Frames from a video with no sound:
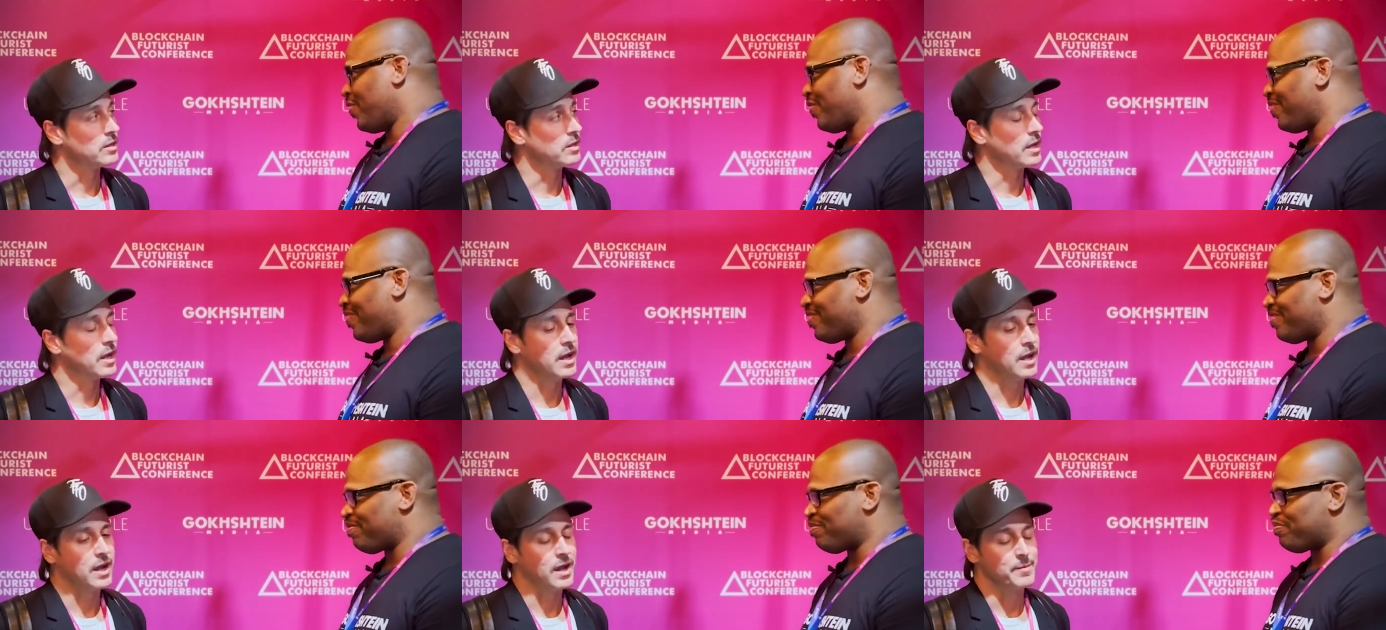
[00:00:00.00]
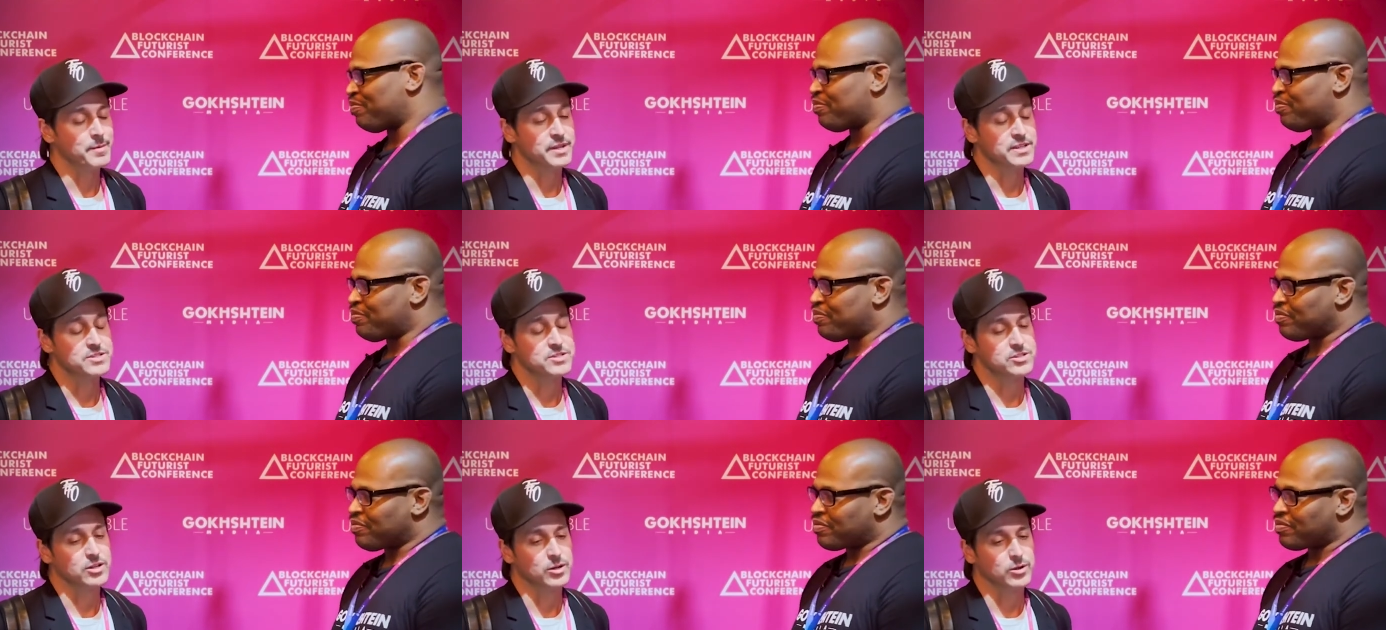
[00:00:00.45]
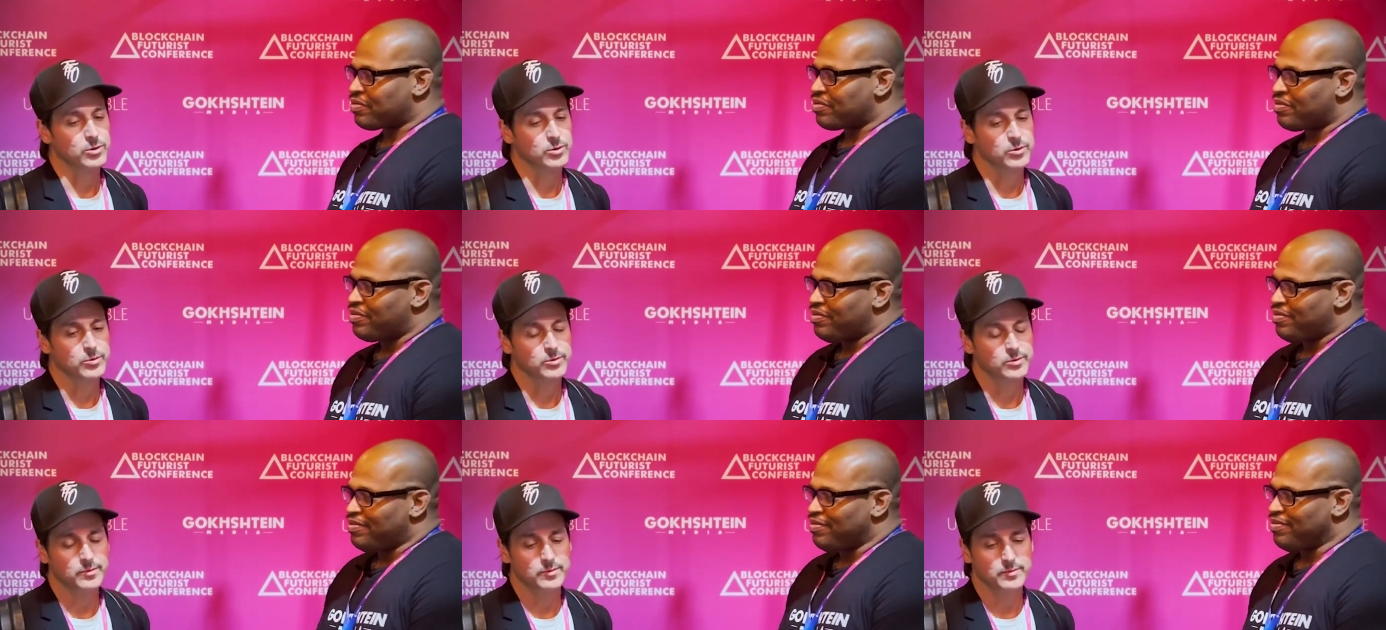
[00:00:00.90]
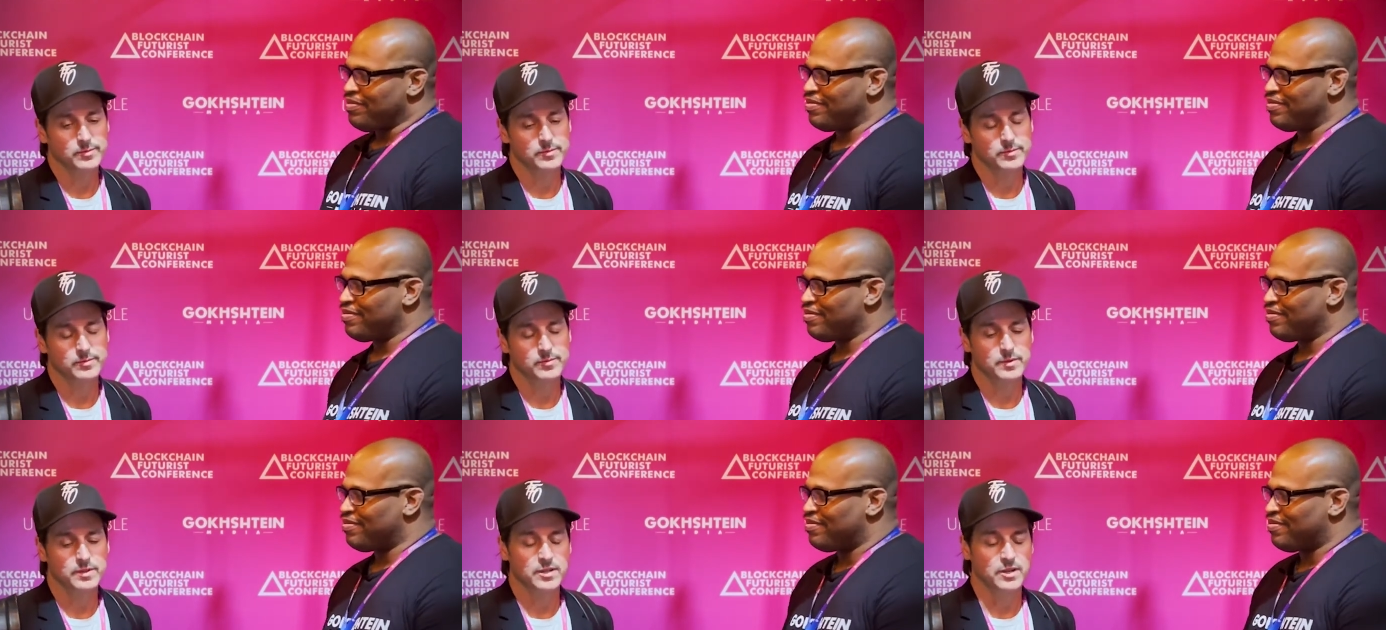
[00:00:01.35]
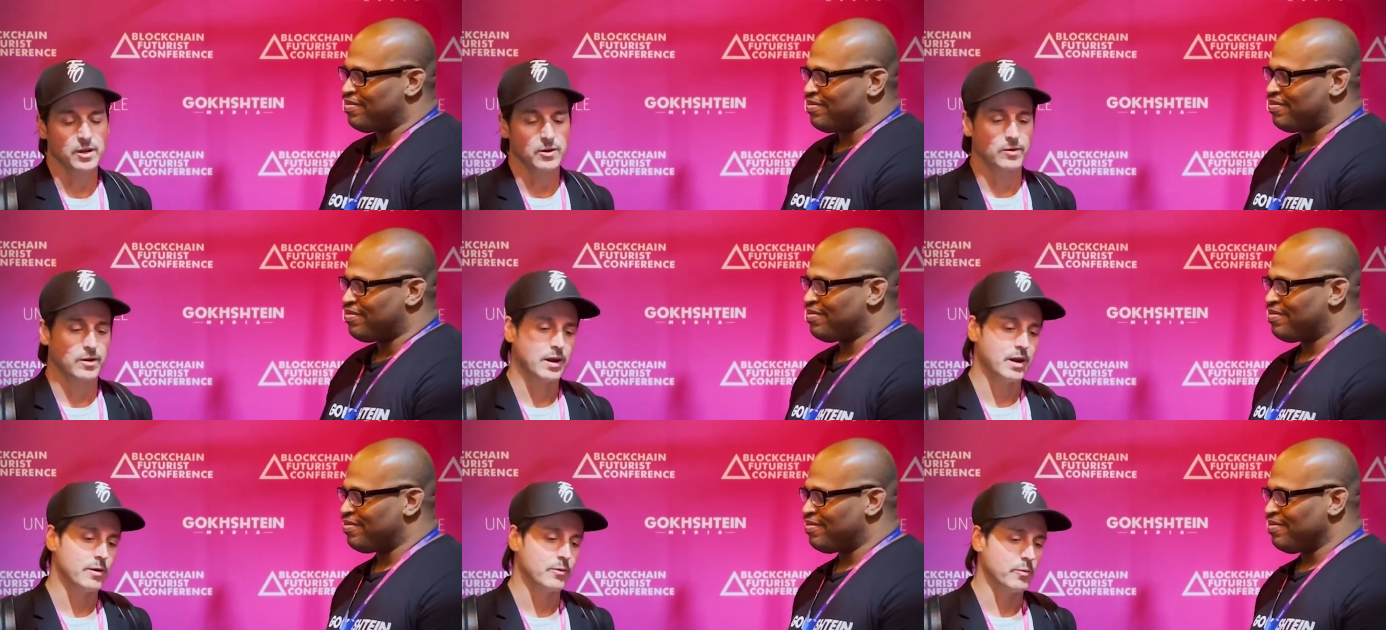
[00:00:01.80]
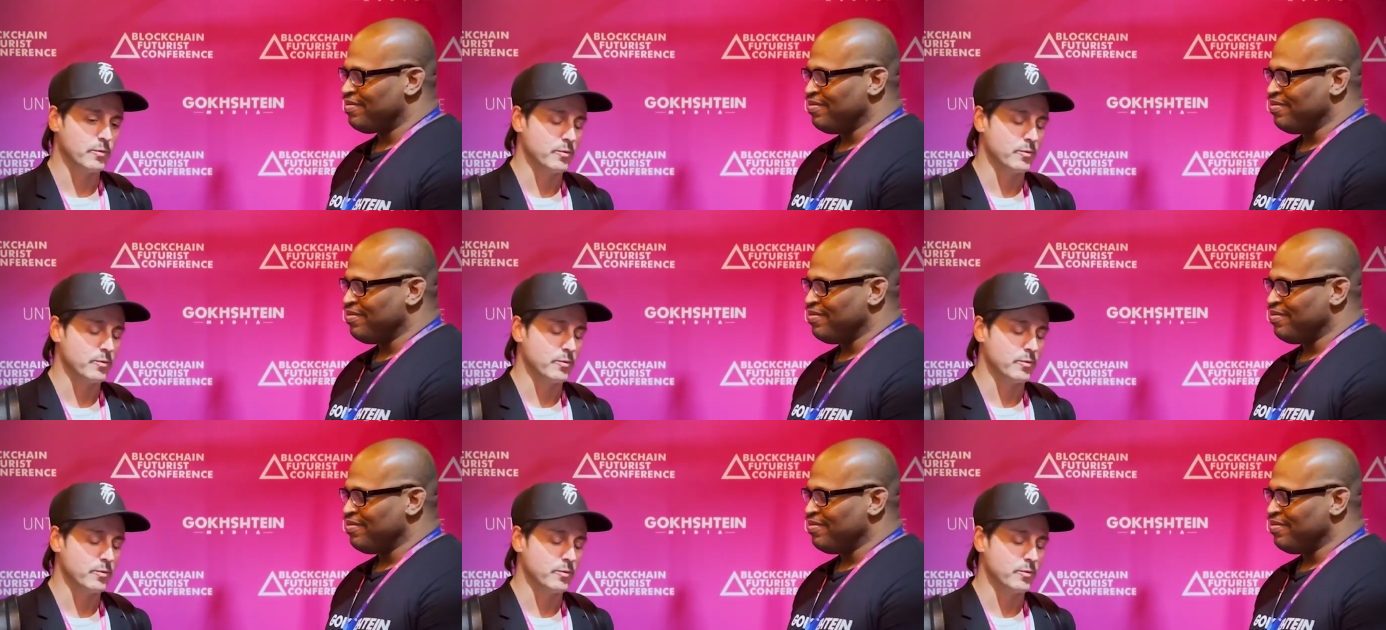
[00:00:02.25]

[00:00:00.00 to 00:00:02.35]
Speaker 1: Yeah, I mean, so you know, I,